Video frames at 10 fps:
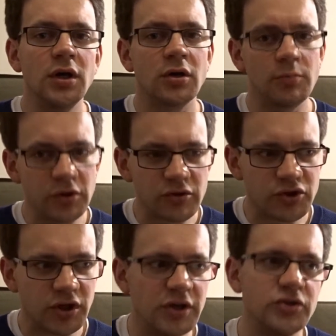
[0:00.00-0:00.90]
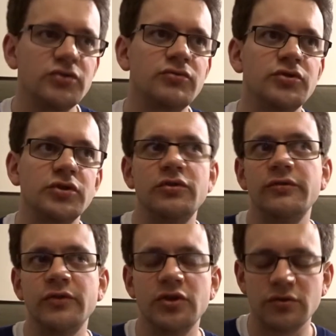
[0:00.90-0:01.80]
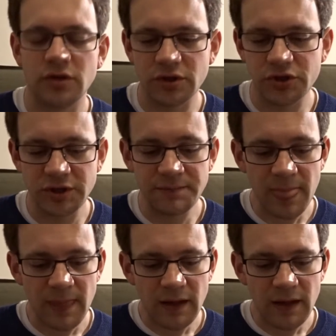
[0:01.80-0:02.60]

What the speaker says: computer science and also into futurology,